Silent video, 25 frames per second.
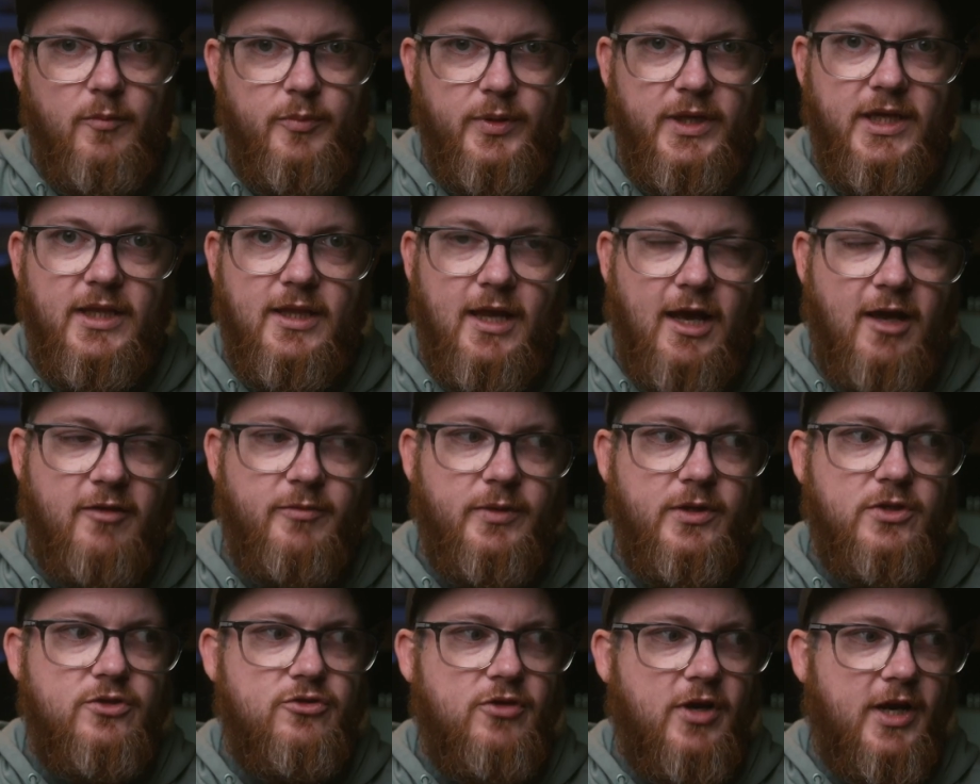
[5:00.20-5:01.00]
Bee that I've
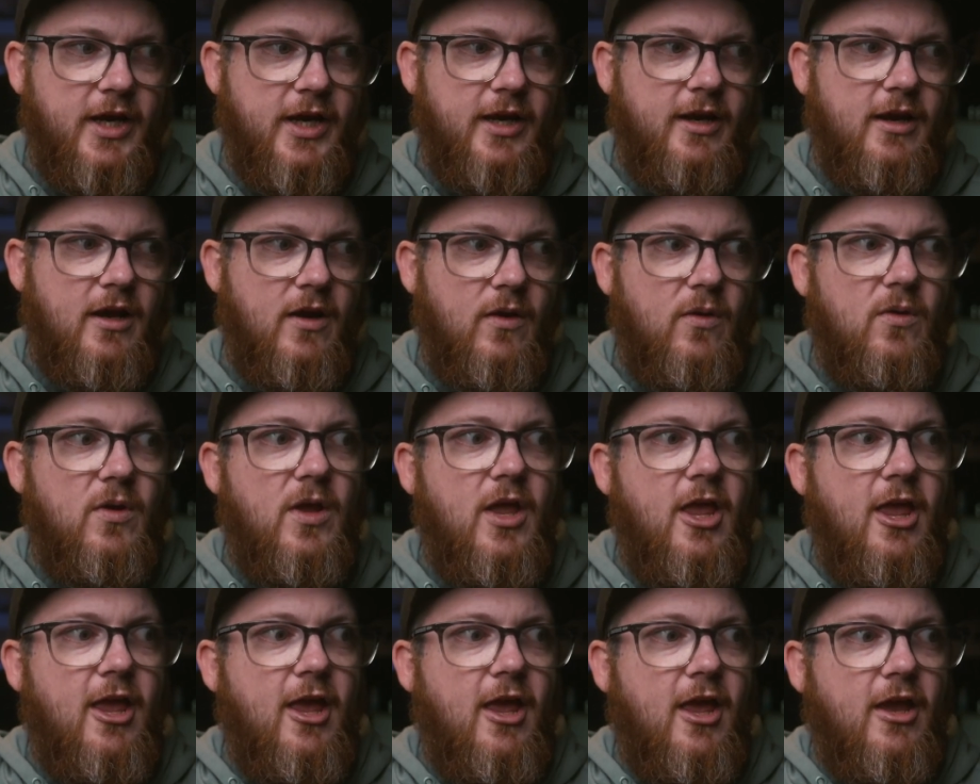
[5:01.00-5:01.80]
been trying out,
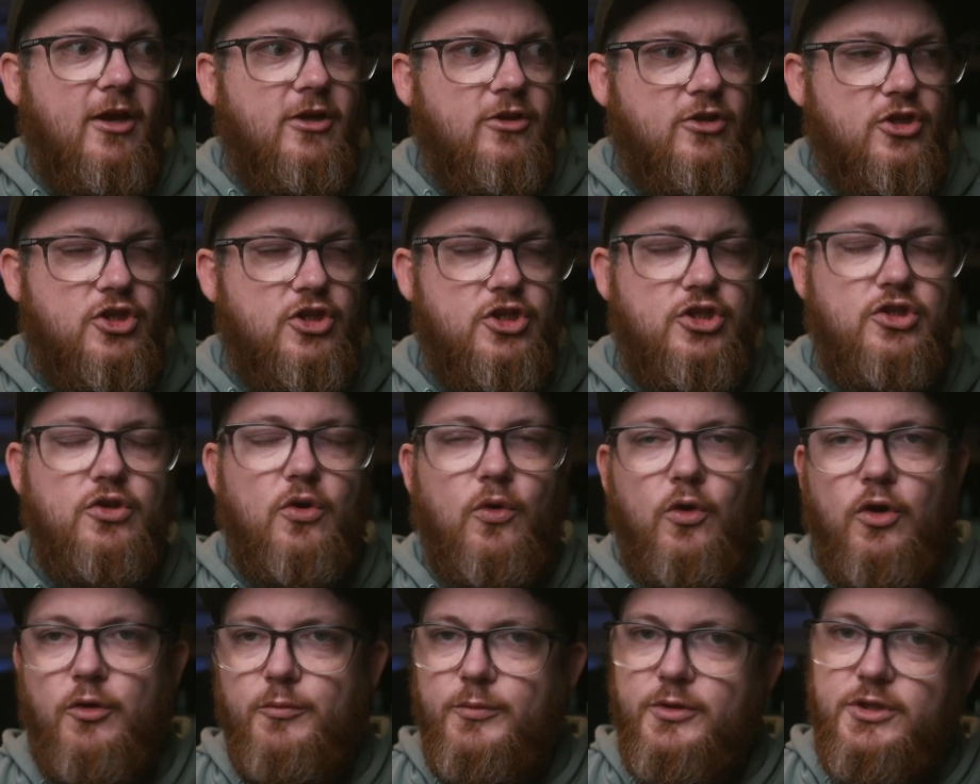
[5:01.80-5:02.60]
the
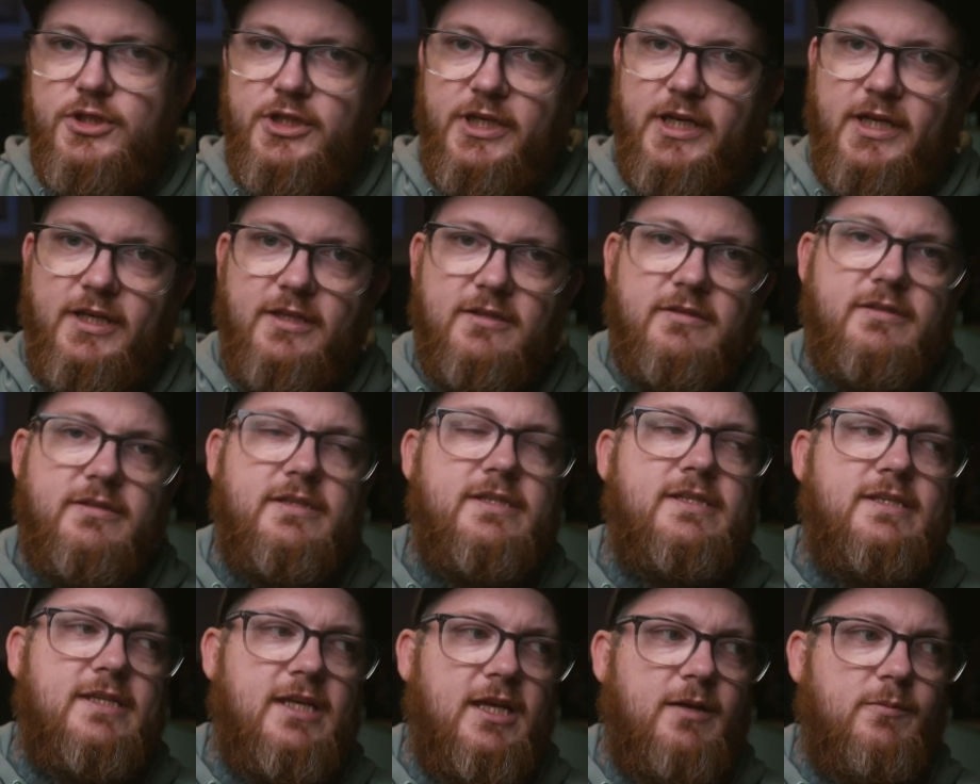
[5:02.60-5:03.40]
shorter machines
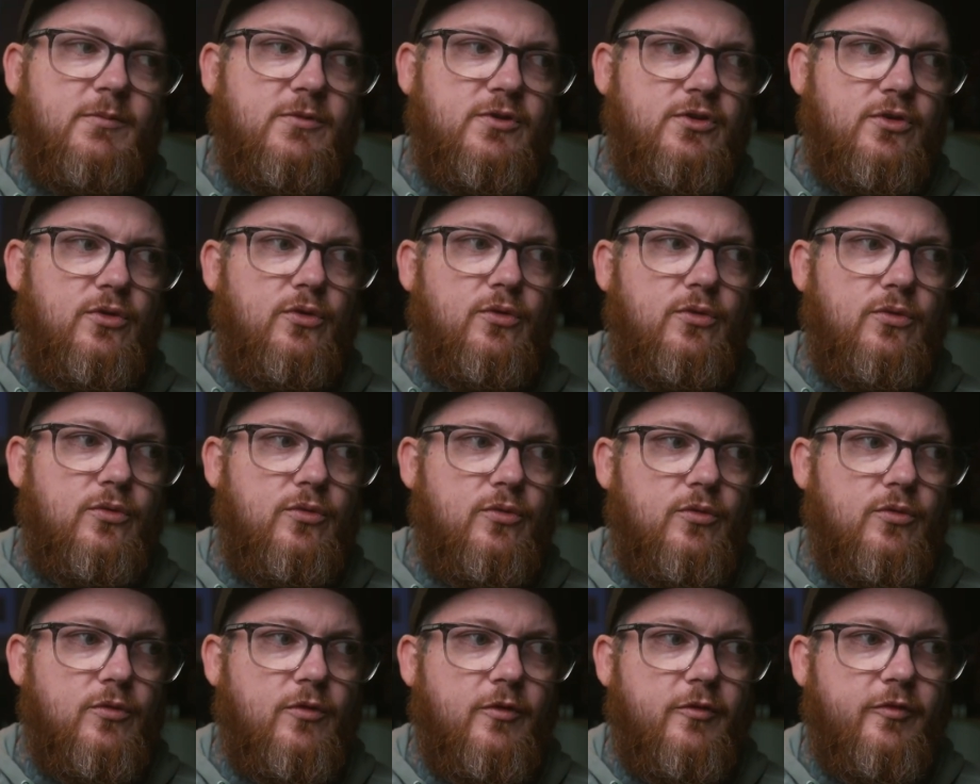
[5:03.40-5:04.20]
seem
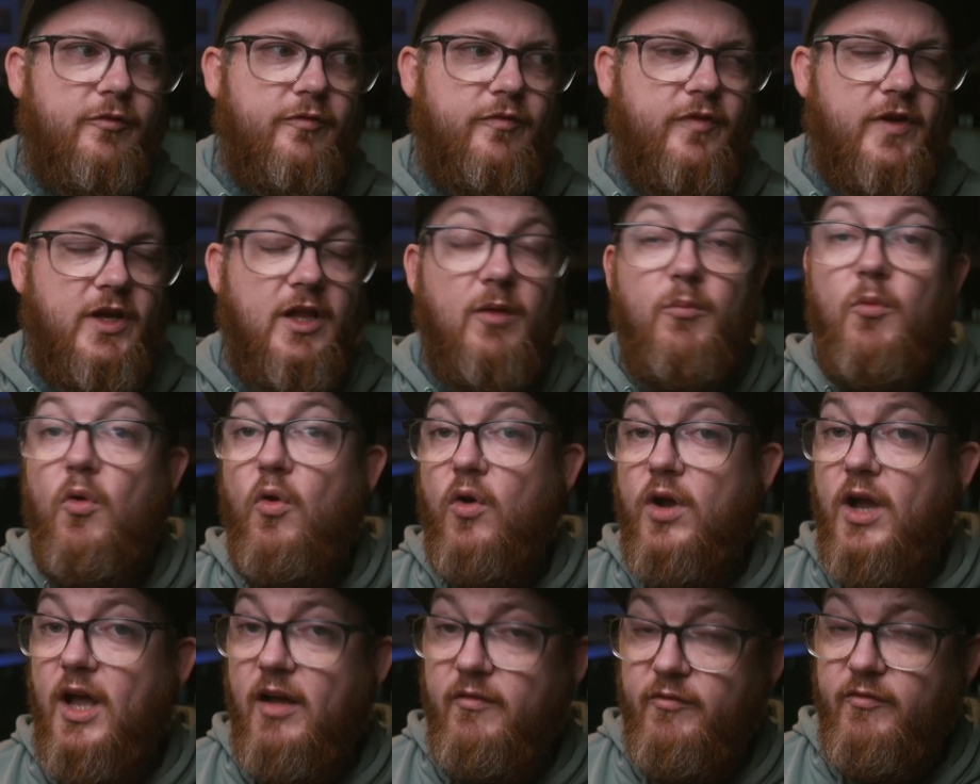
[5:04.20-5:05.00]
to feel more
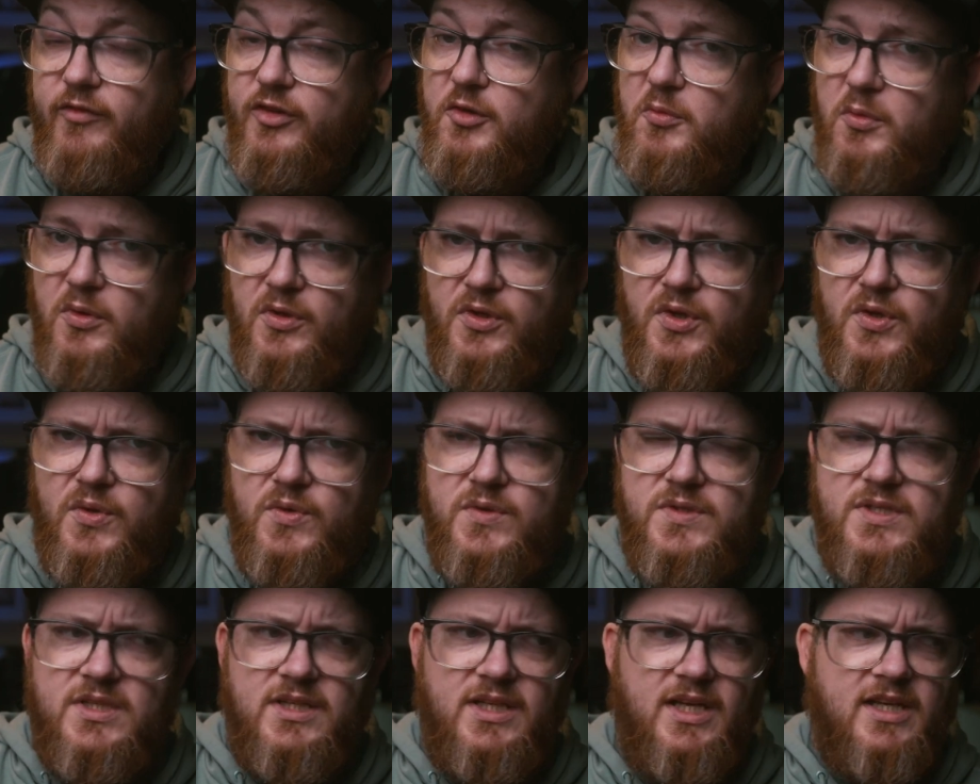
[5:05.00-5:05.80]
comfortable
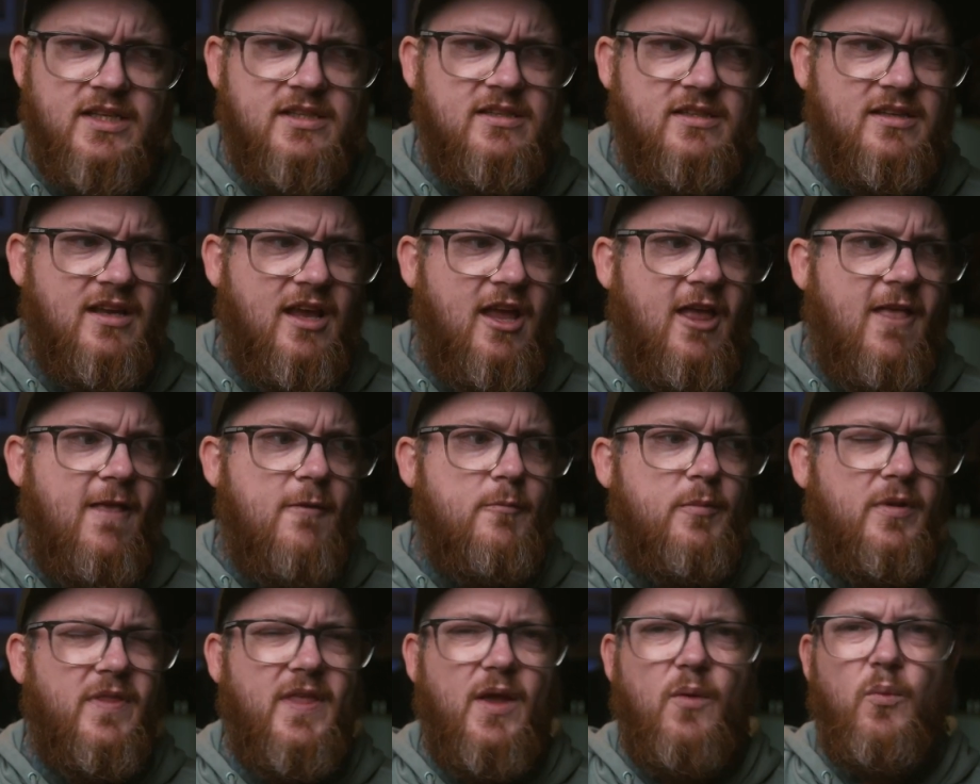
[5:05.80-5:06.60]
using this.
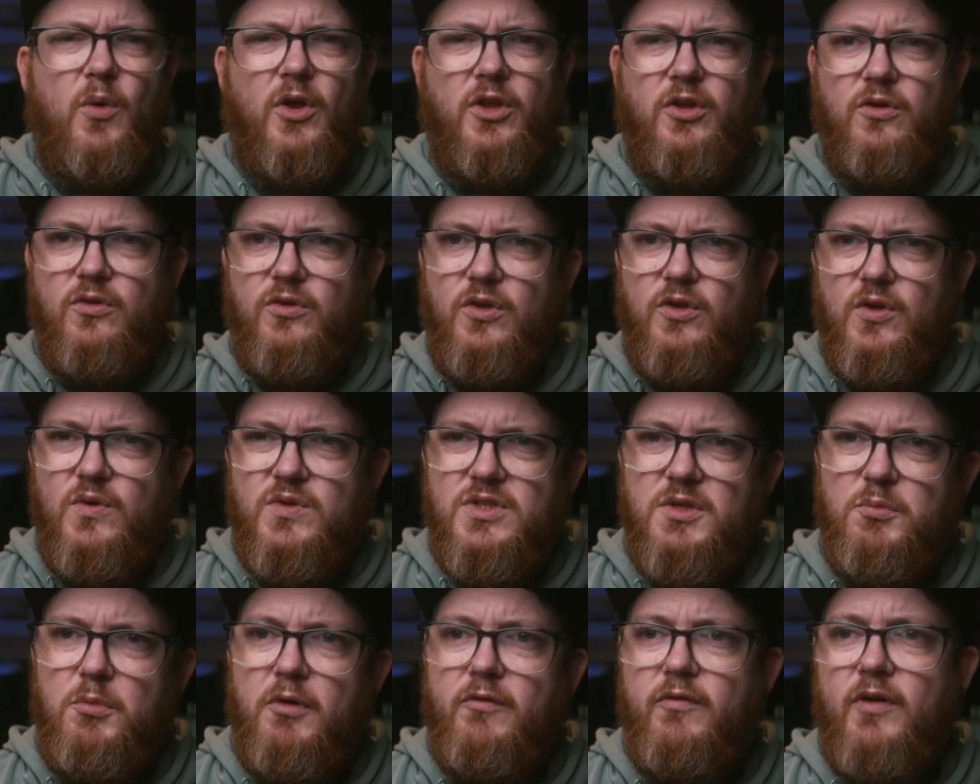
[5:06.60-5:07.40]
But then when you're
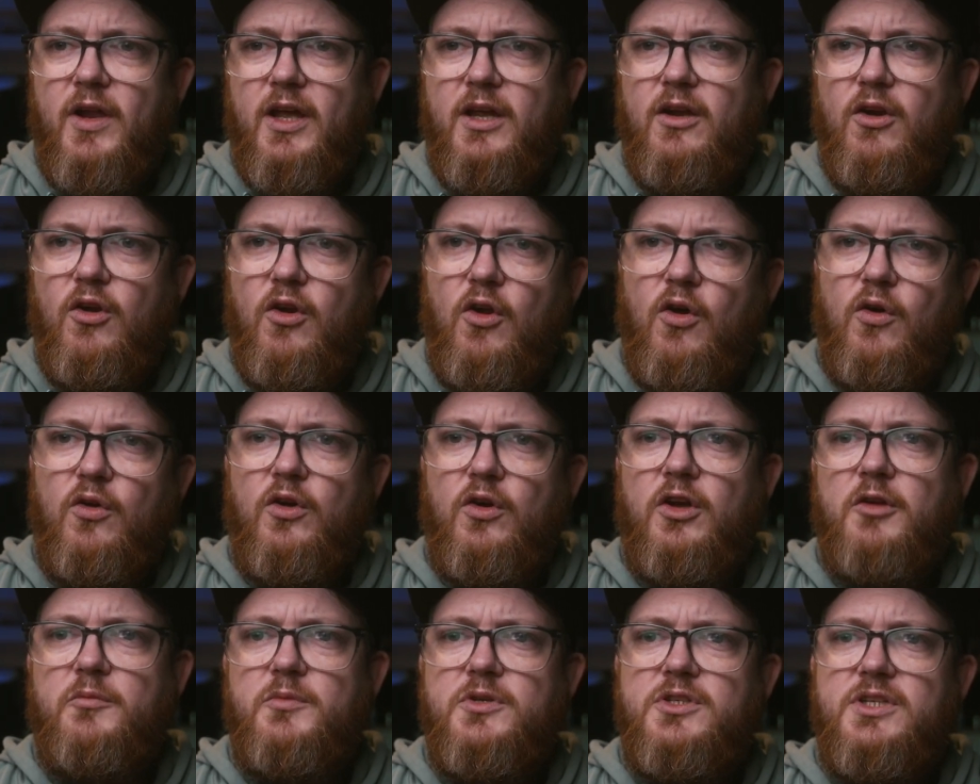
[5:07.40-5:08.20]
using it with like
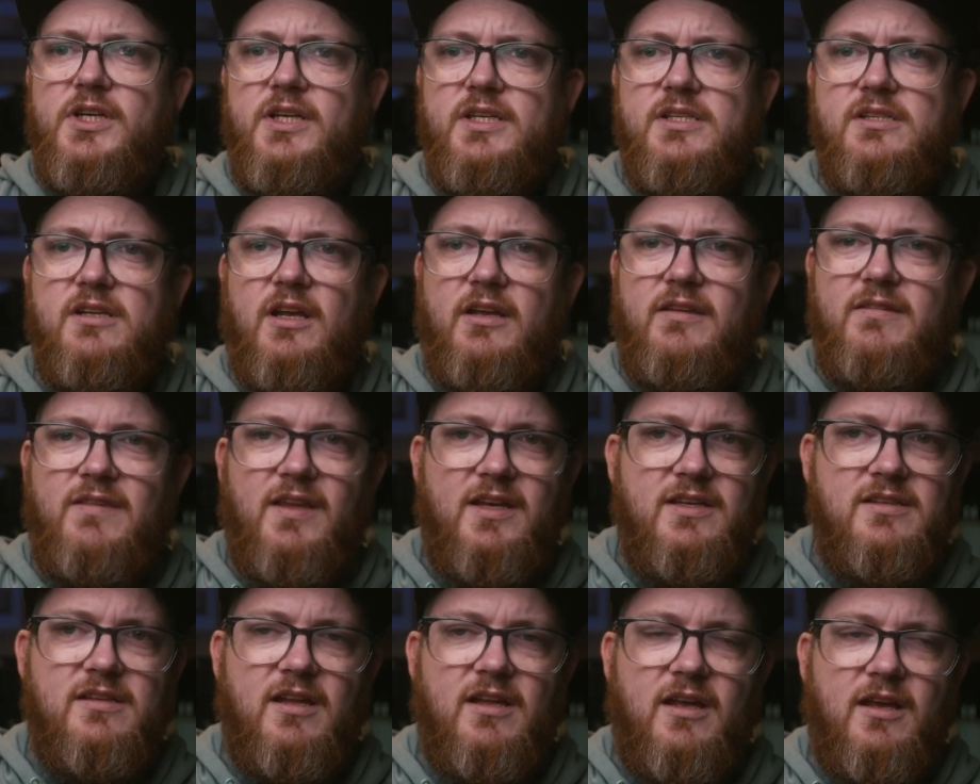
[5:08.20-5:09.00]
longer machines, like
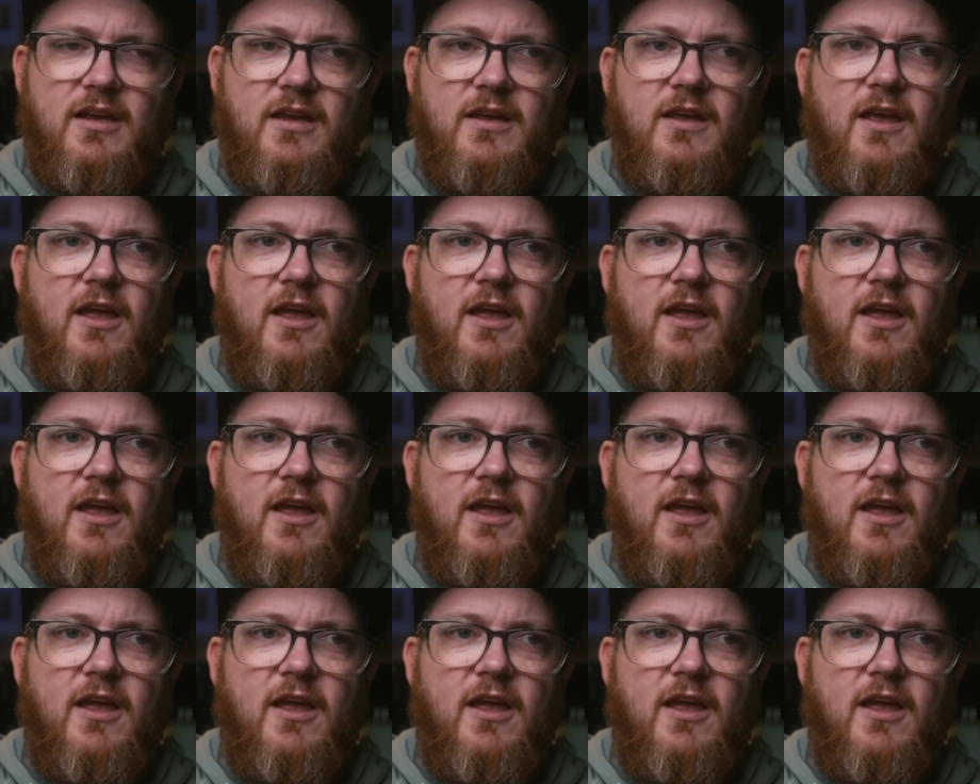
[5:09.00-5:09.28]
things like,